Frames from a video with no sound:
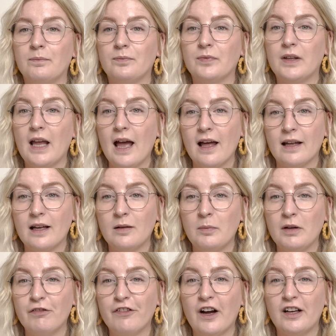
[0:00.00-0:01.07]
yeah, it'd be
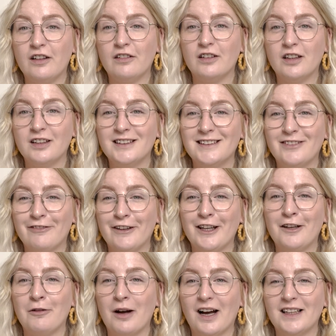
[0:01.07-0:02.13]
fun for
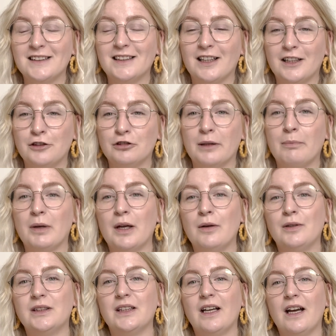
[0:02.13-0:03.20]
you guys to
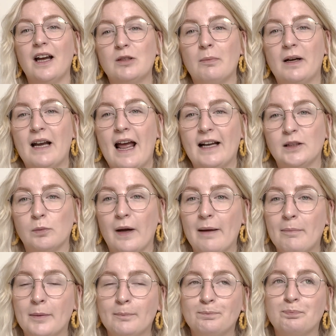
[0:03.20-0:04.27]
contribute to my next WIP,